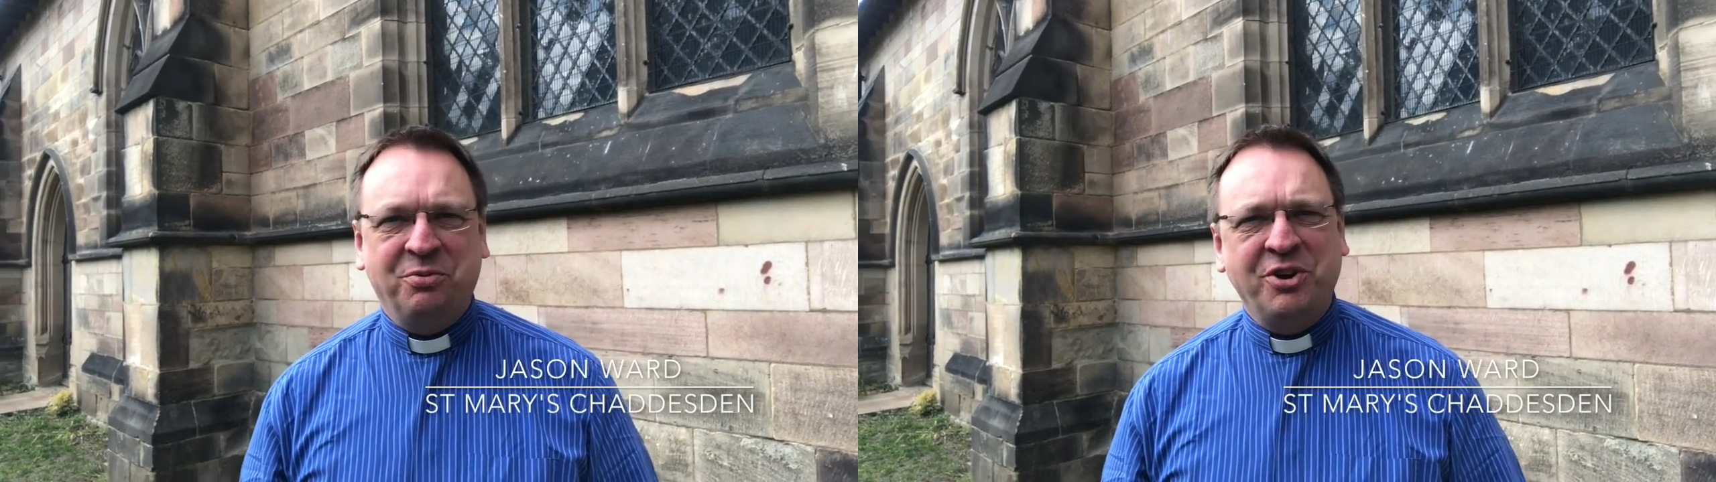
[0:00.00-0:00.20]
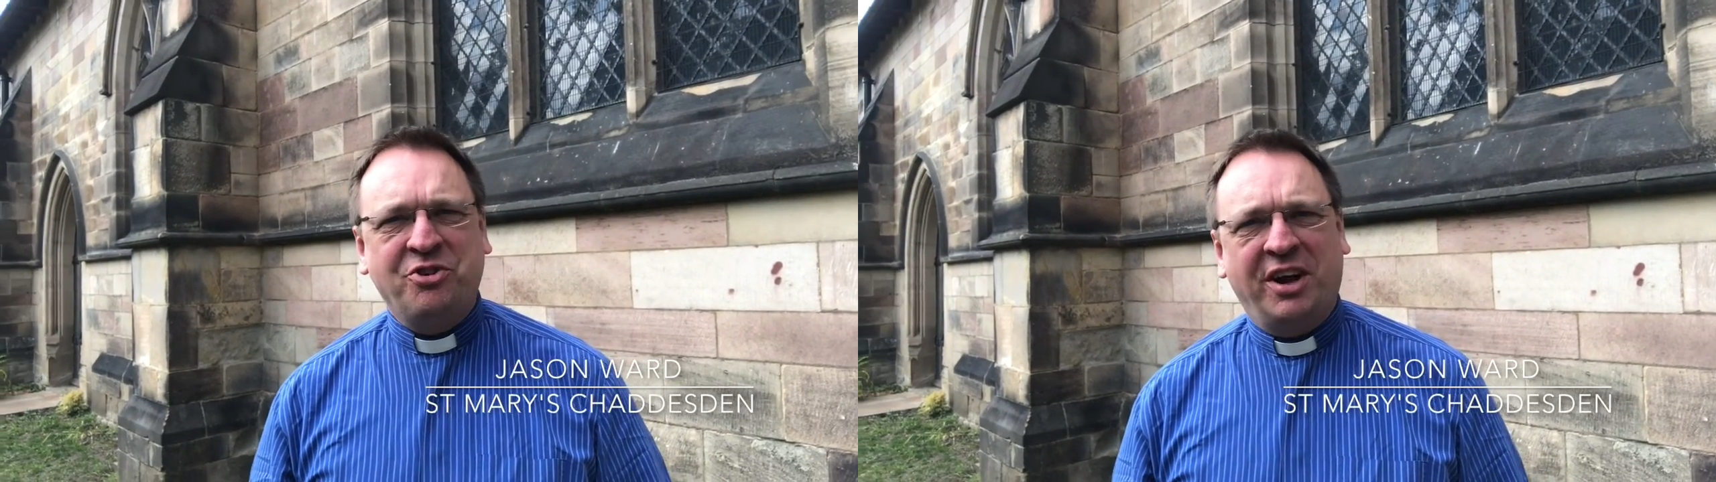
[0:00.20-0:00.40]

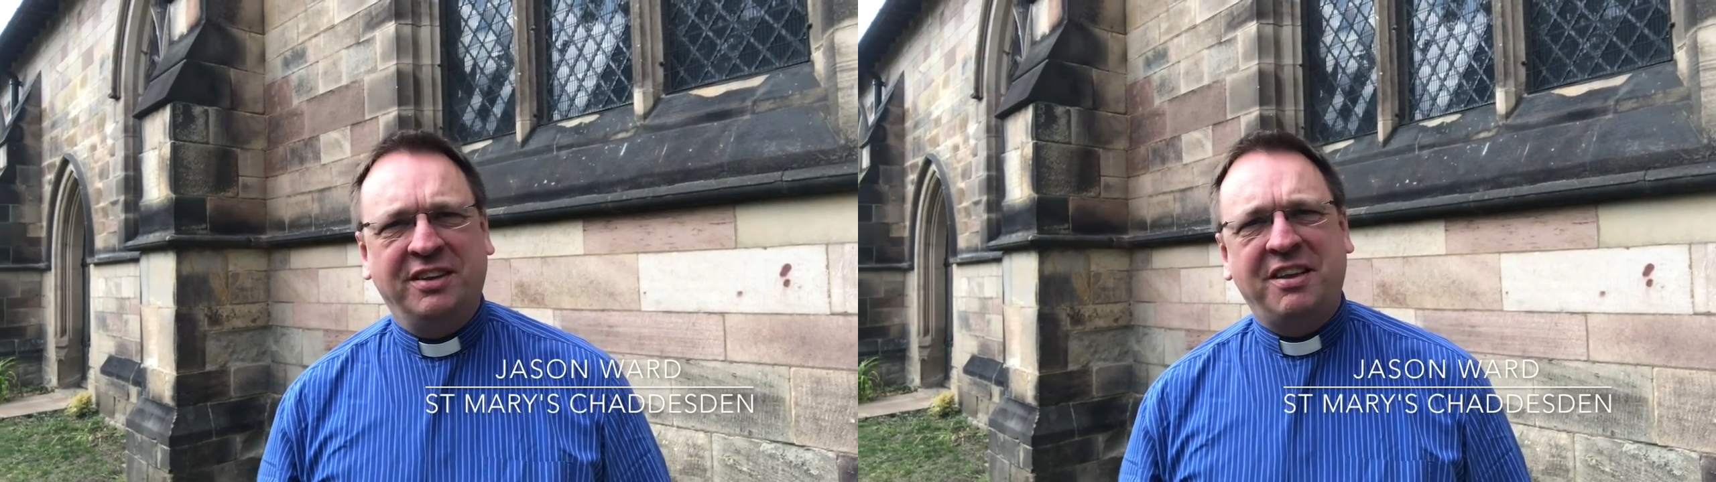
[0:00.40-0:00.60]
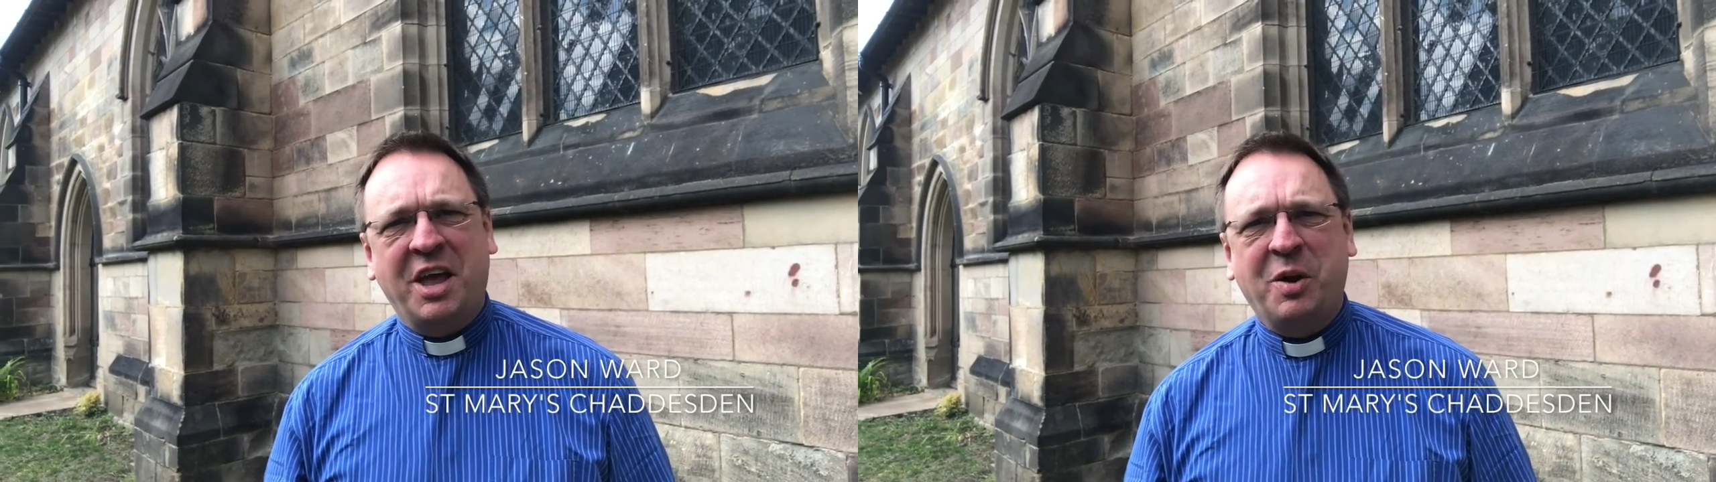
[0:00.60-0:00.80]
we try to
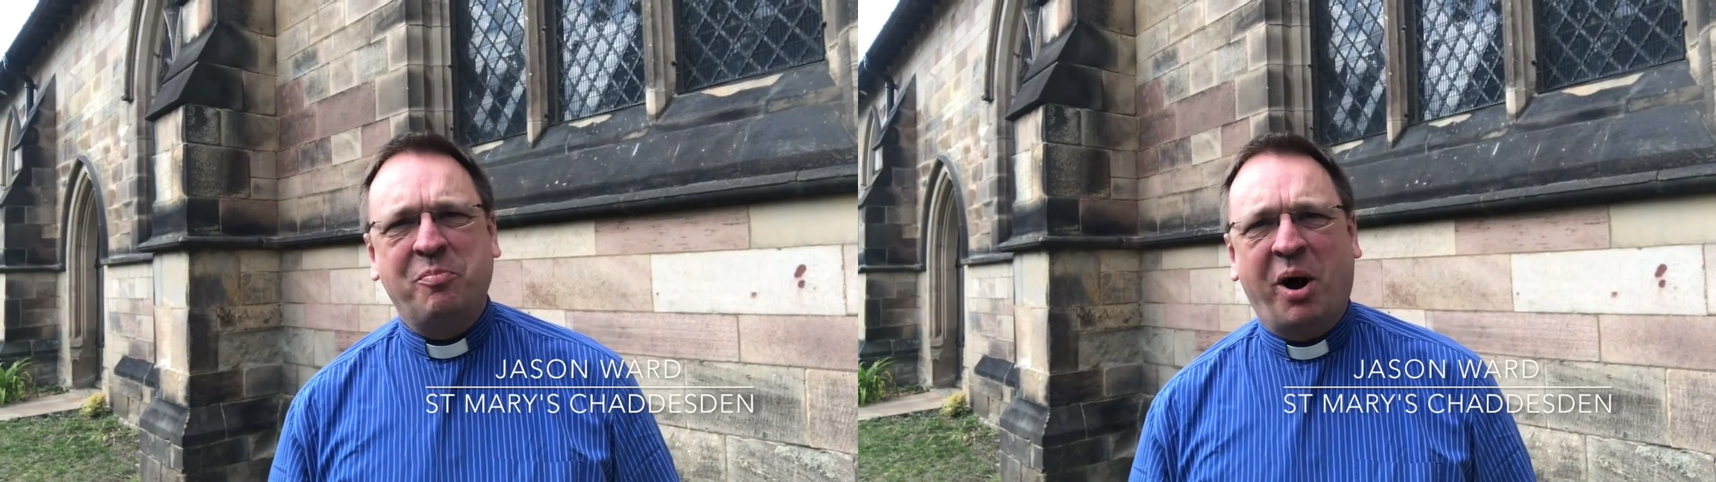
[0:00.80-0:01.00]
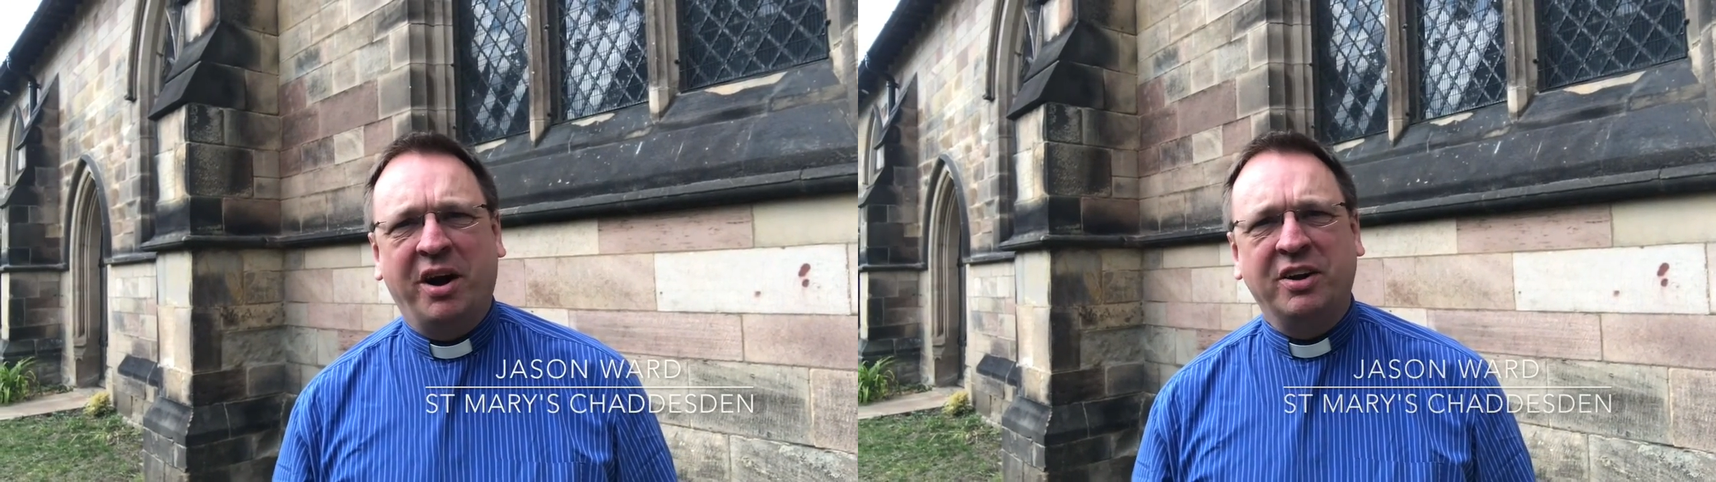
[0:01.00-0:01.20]
take
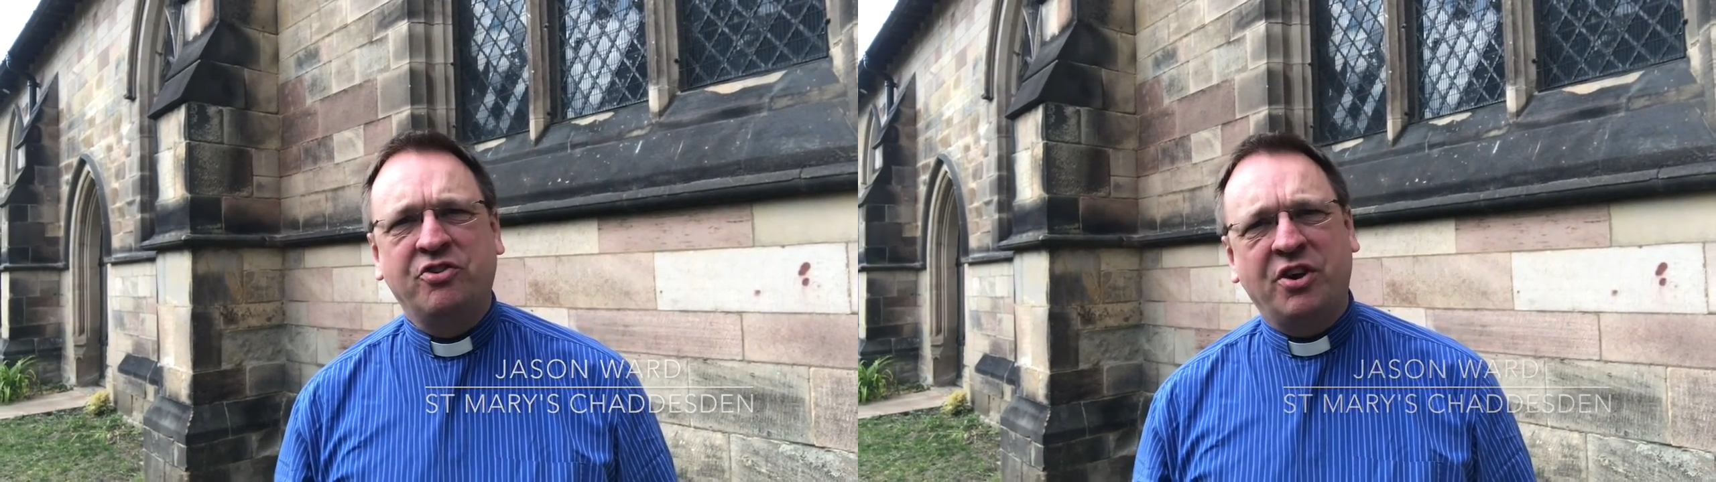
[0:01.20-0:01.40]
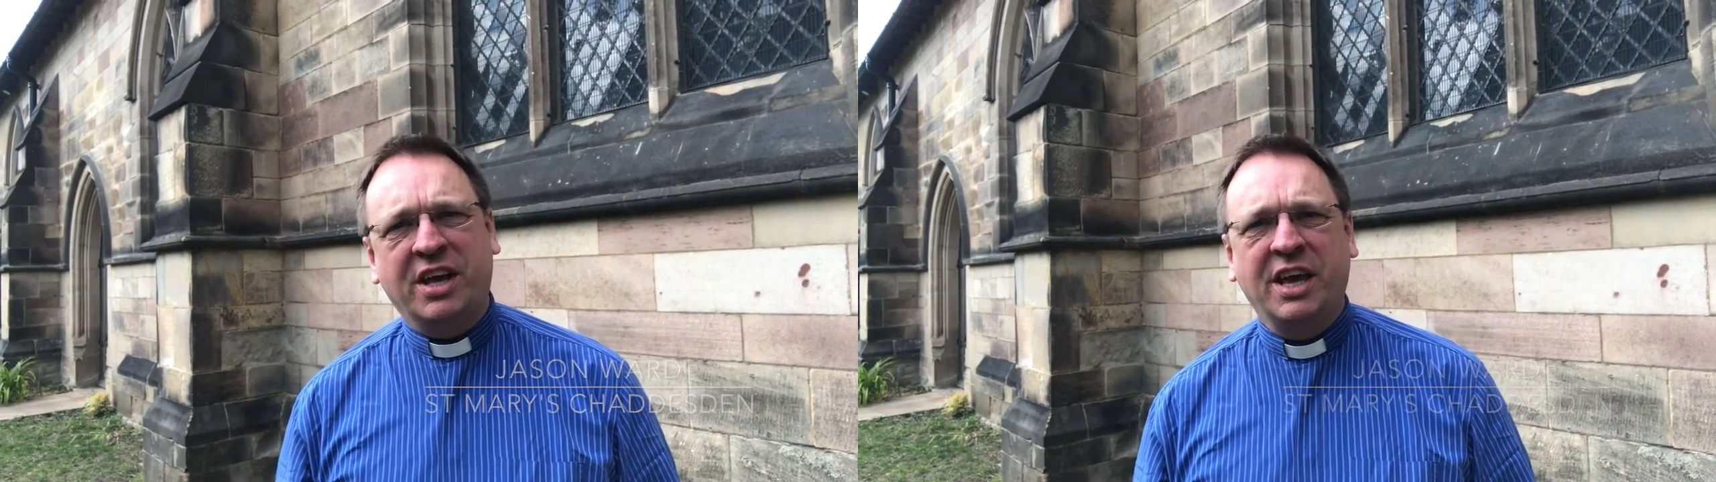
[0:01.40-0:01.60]
apart a
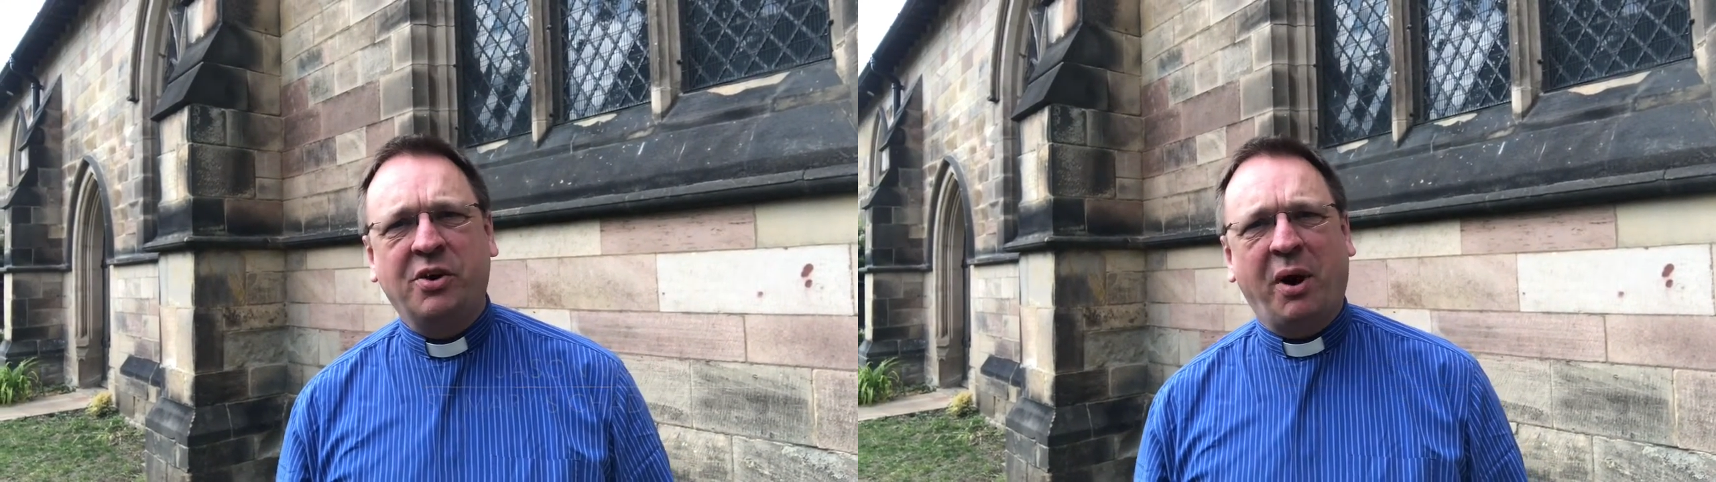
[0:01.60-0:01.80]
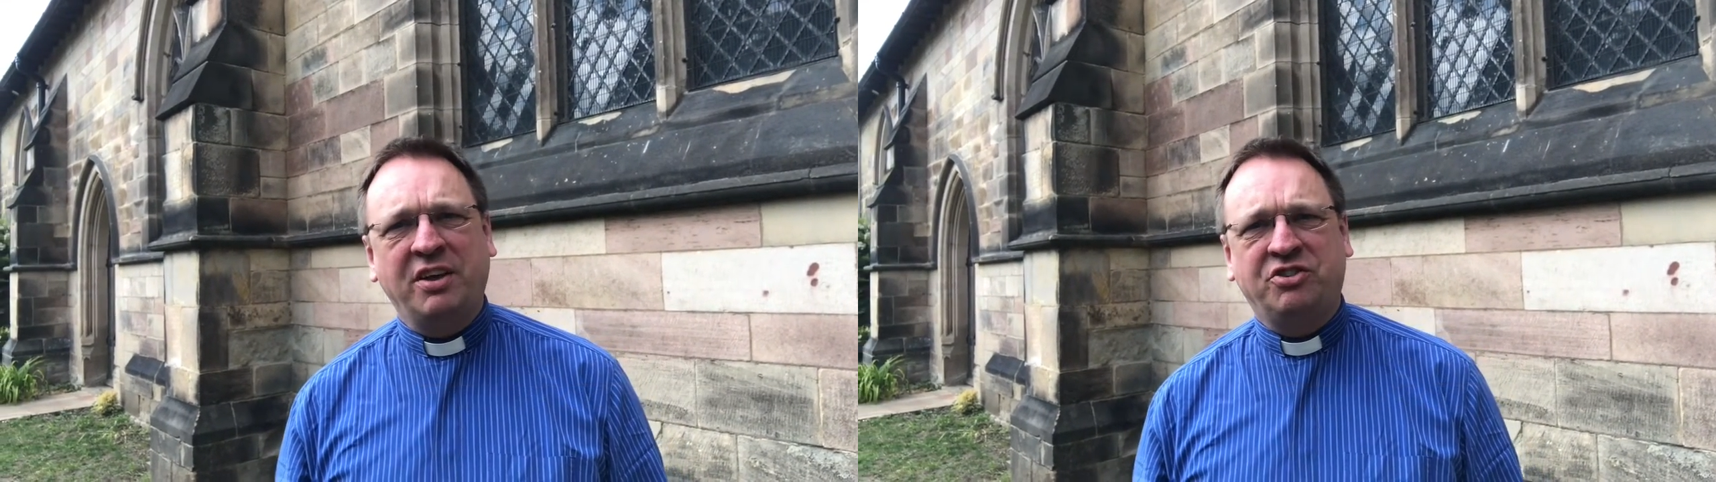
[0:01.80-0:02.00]
tricky
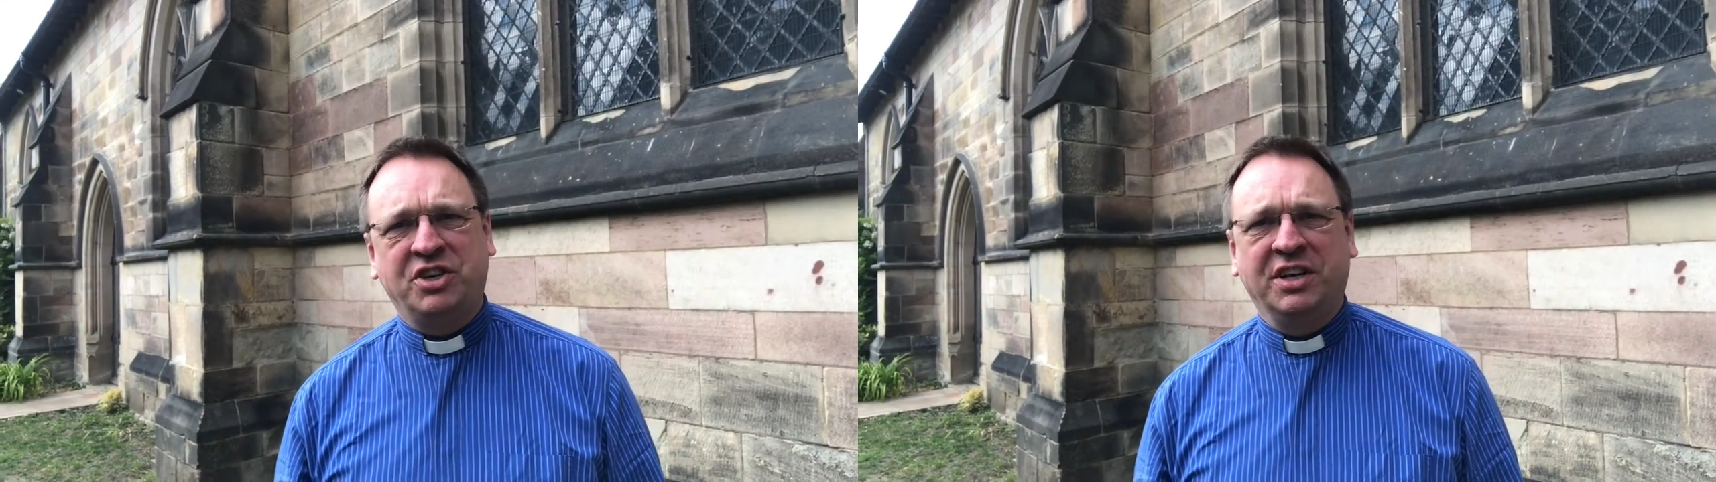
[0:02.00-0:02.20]
question